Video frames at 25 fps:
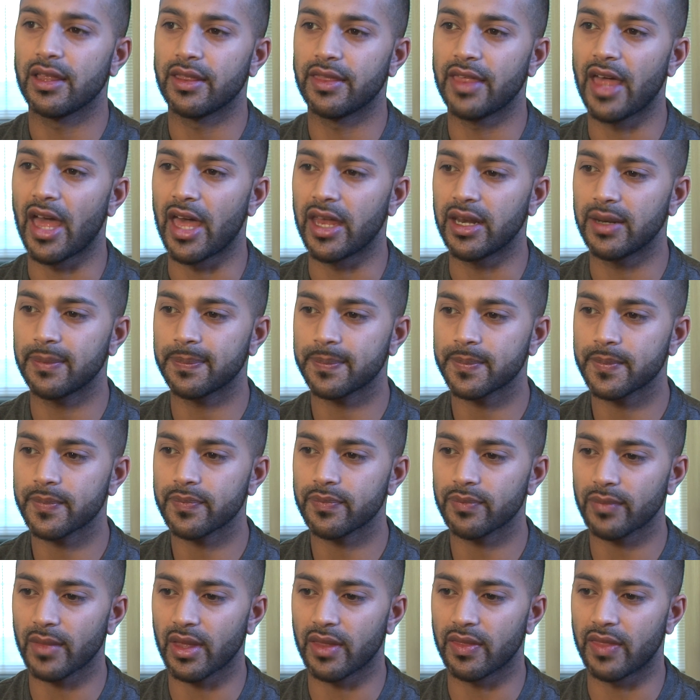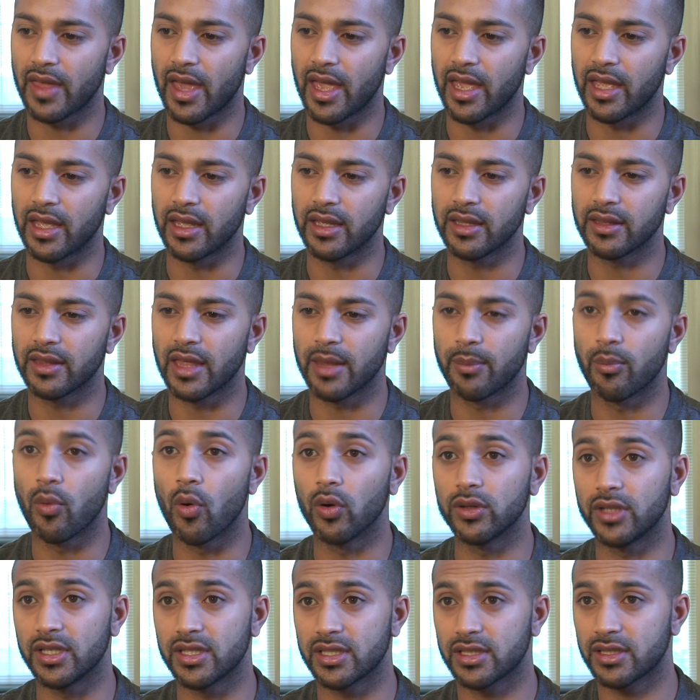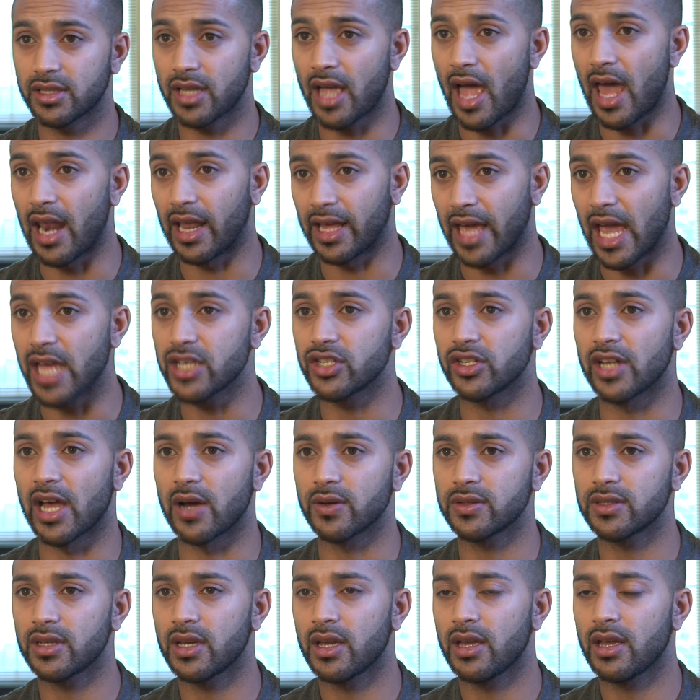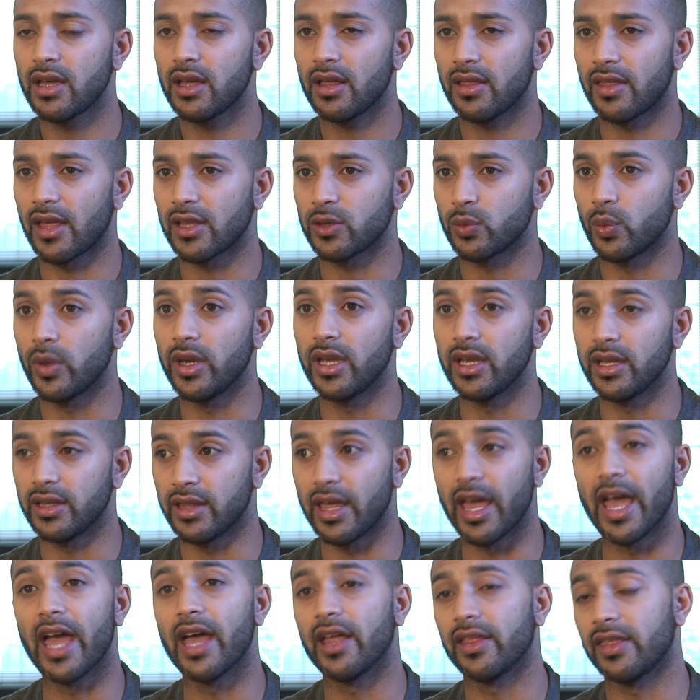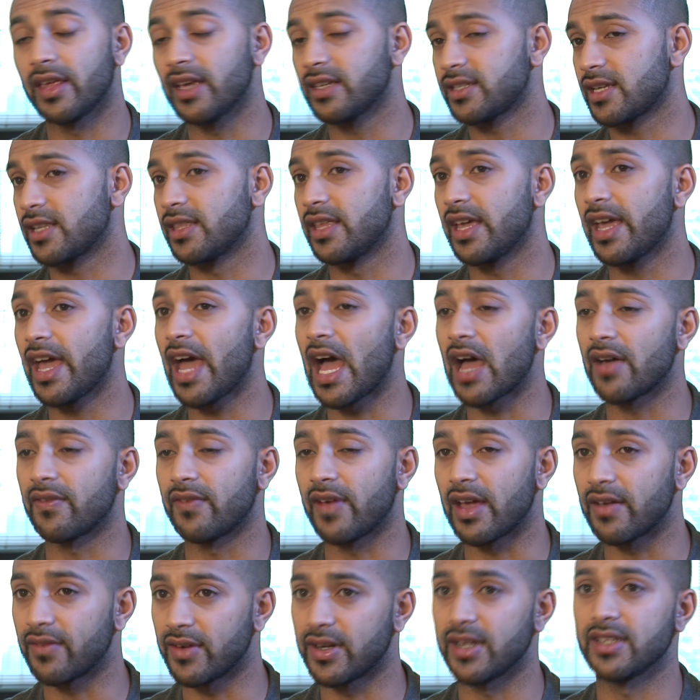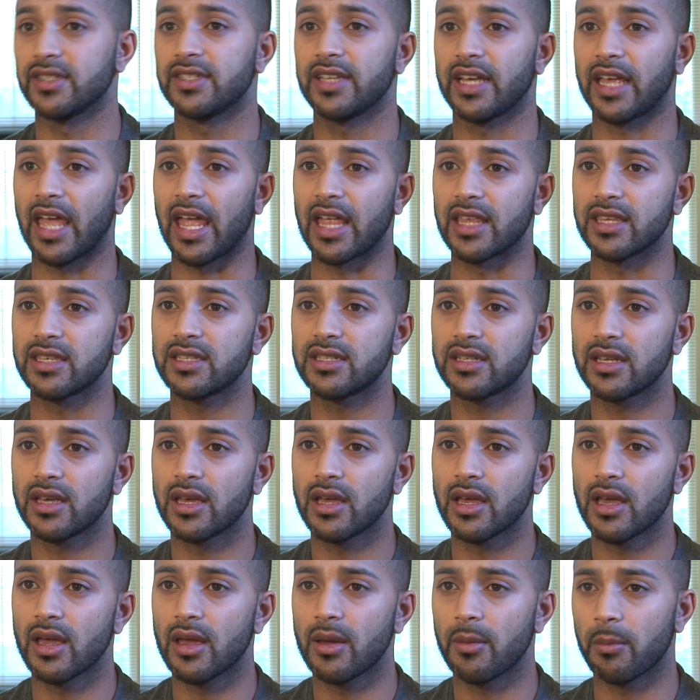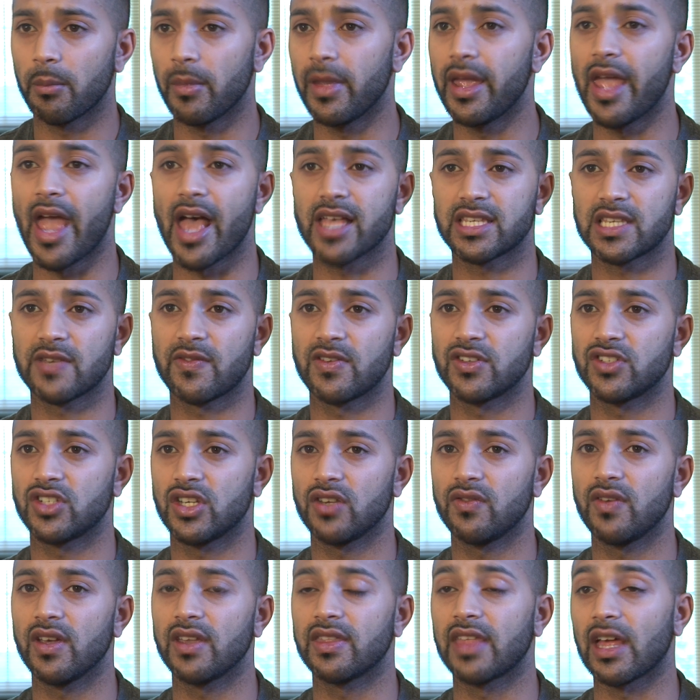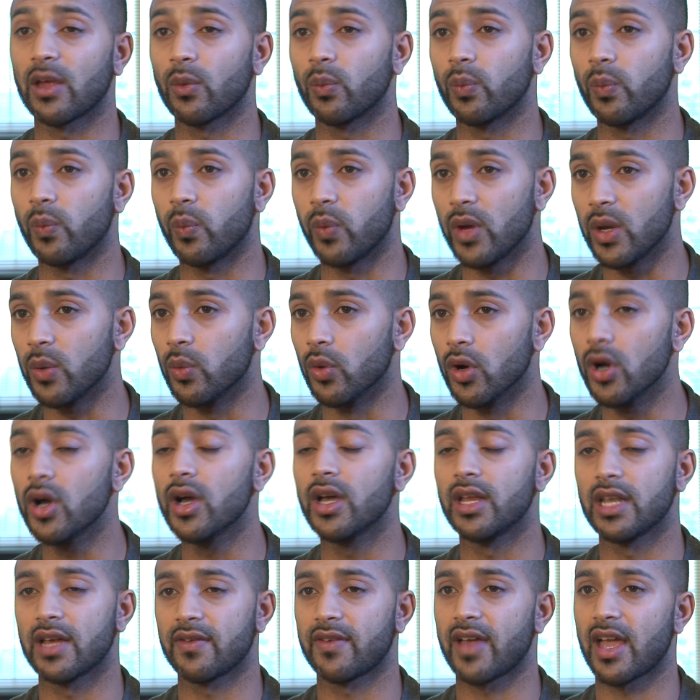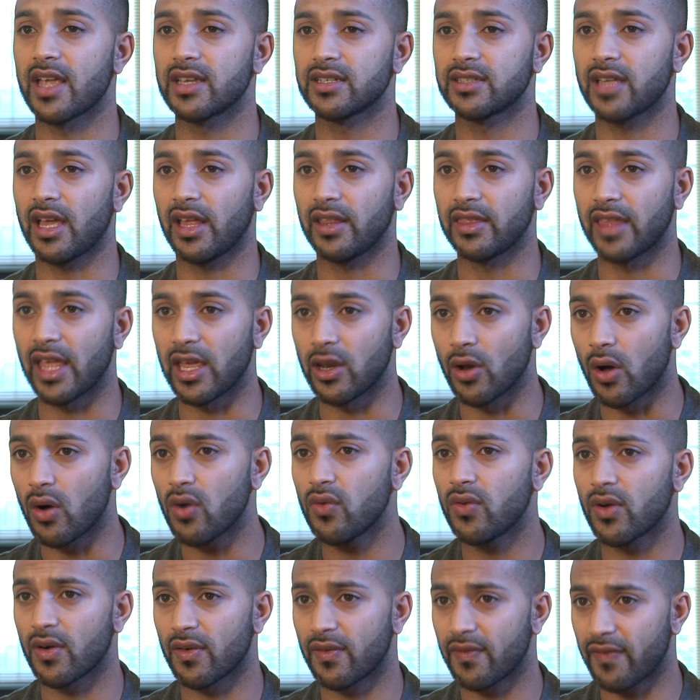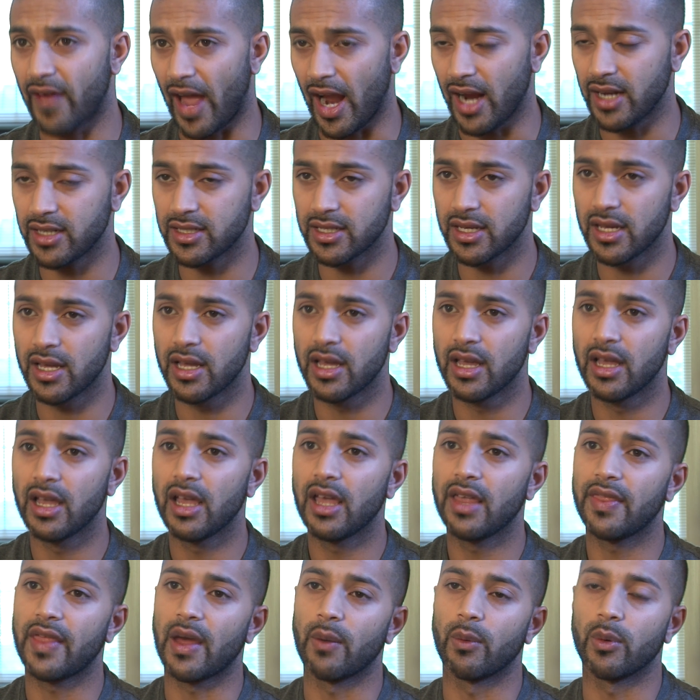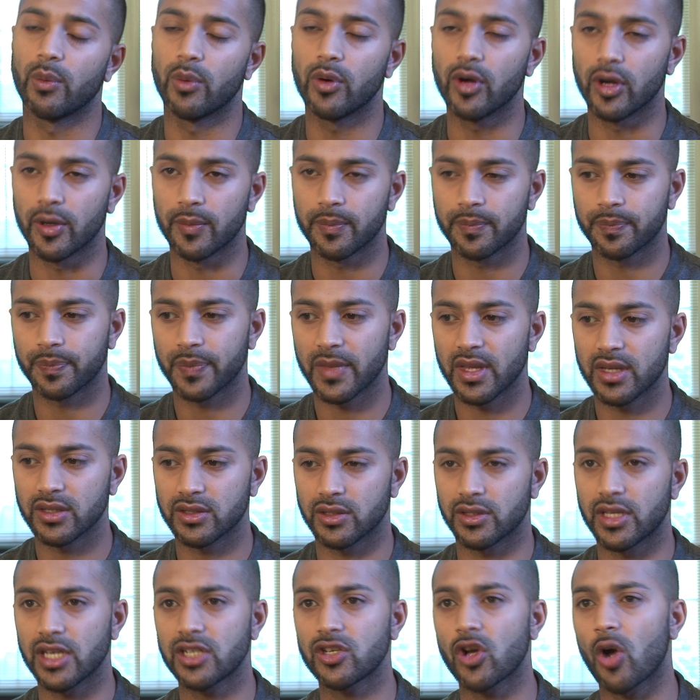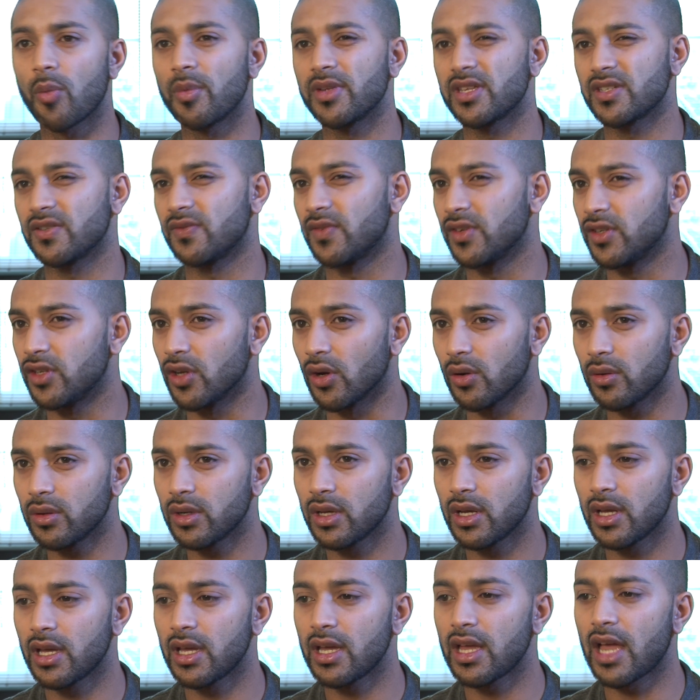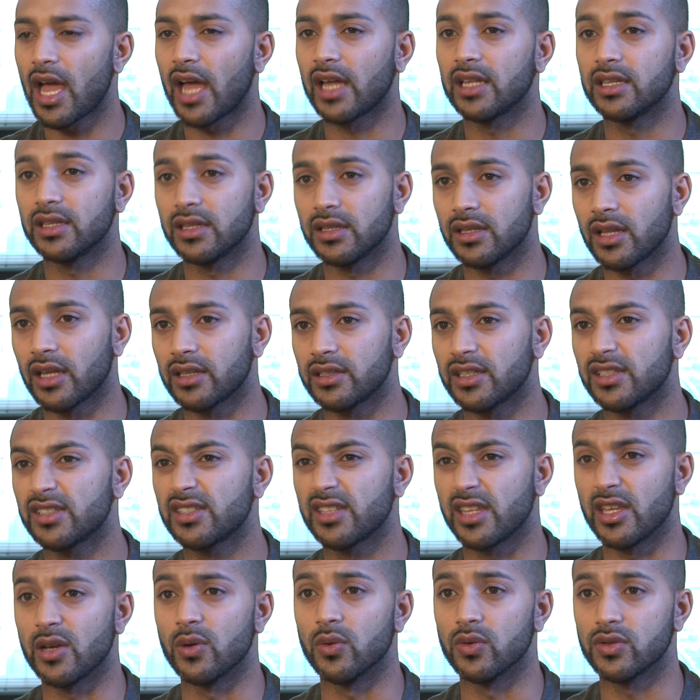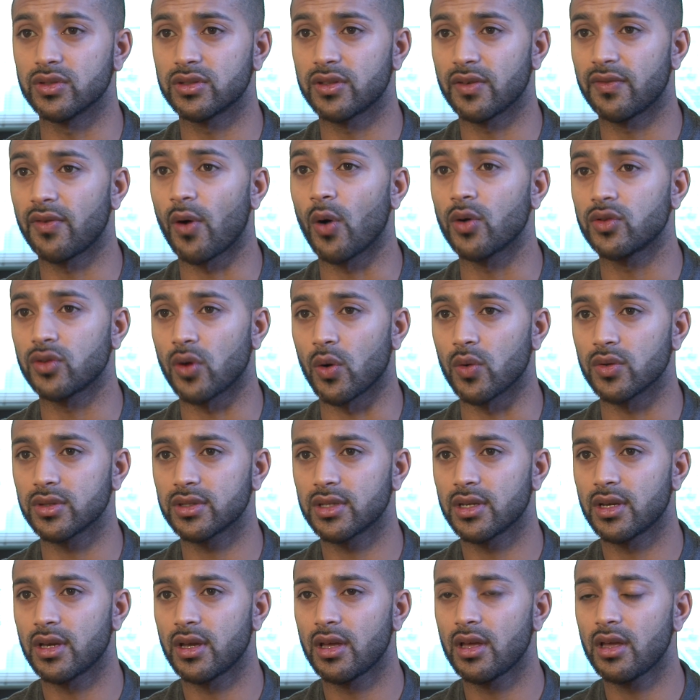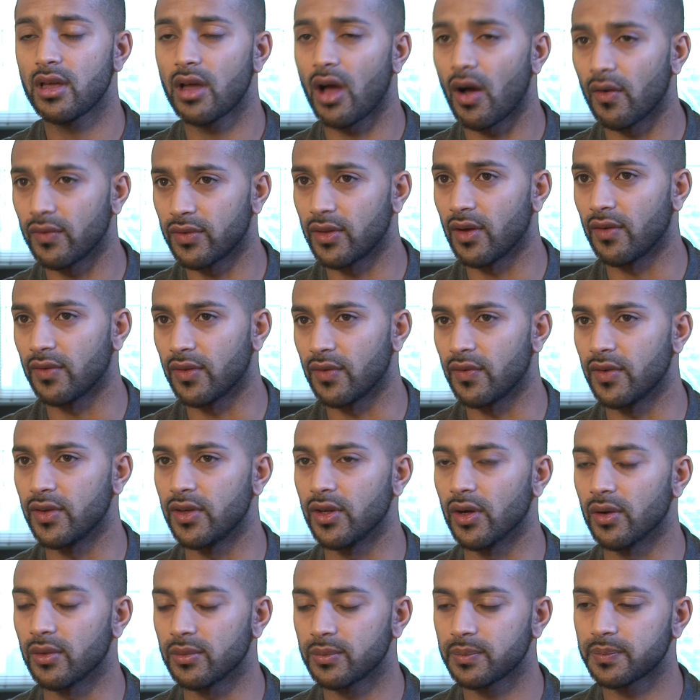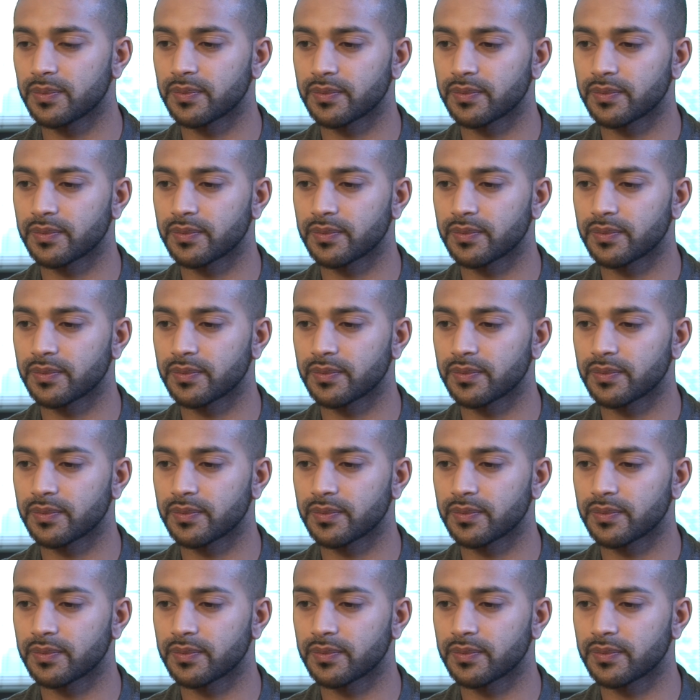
Then they brought this allegation out that they said they have evidence against me, Asif and Shafiq, that we were in Afghanistan. They know for a fact that we were. So they showed me this video and the stills, the photos of the video.